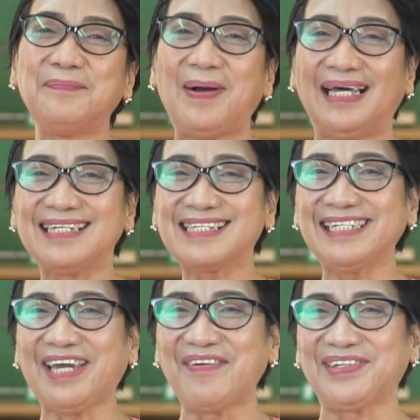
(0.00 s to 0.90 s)

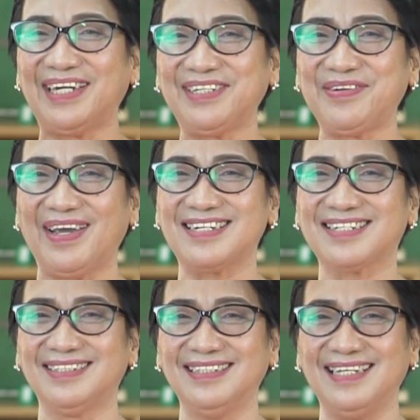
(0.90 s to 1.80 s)
Balancing chemical
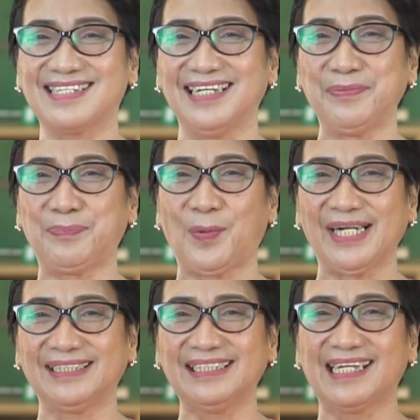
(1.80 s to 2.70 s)
equation is an
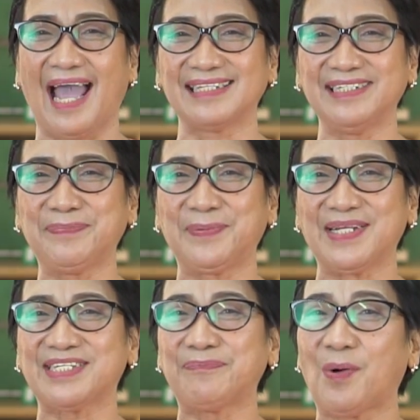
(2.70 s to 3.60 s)
important guiding
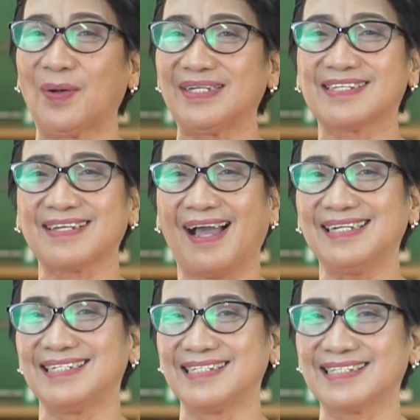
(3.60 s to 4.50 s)
principle in
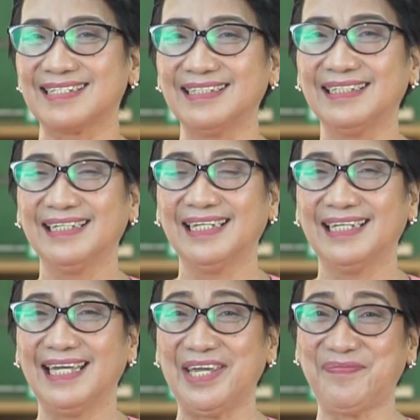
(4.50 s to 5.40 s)
science.
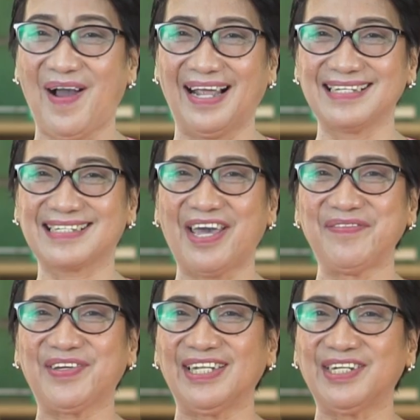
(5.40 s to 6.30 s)
A balanced
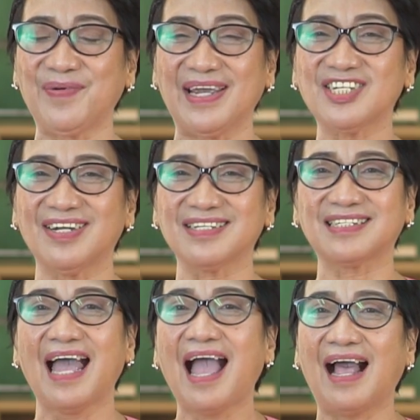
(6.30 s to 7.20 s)
chemical equation
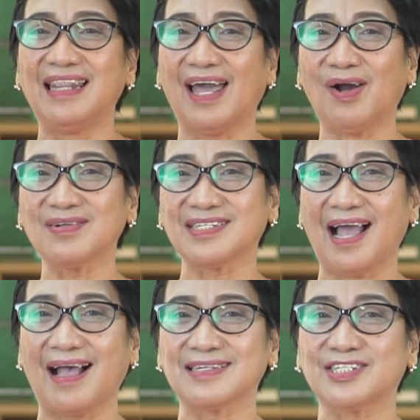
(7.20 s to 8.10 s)
allows
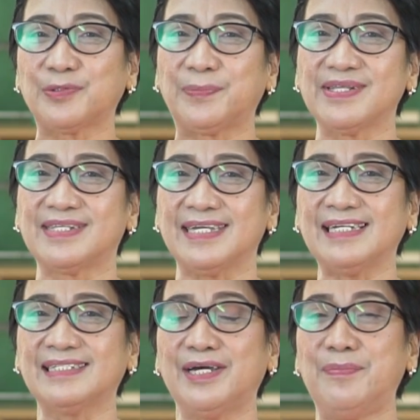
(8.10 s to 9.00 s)
us to
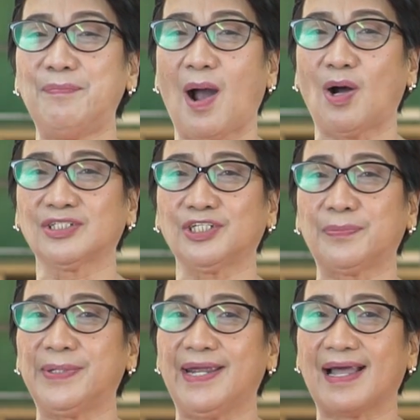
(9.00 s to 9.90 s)
predict the amount
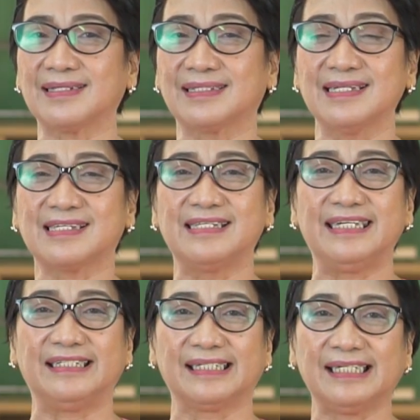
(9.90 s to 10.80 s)
of reactants
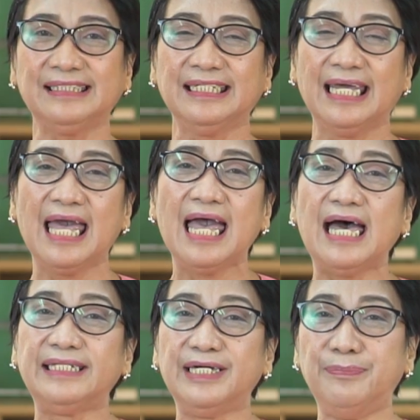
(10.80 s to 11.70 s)
needed
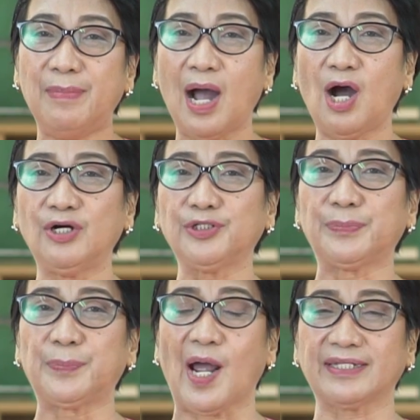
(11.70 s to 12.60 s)
and the amount
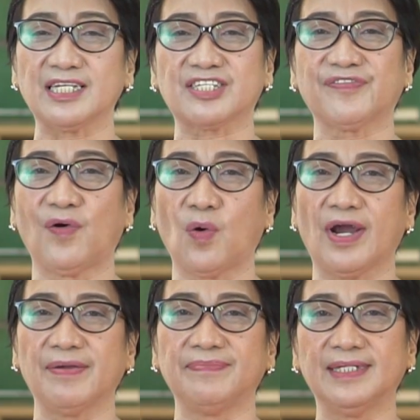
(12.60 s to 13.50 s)
of products
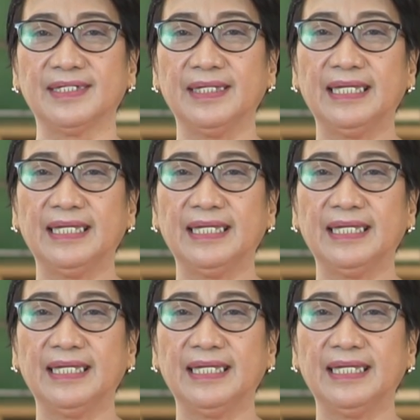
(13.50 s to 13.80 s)
formed.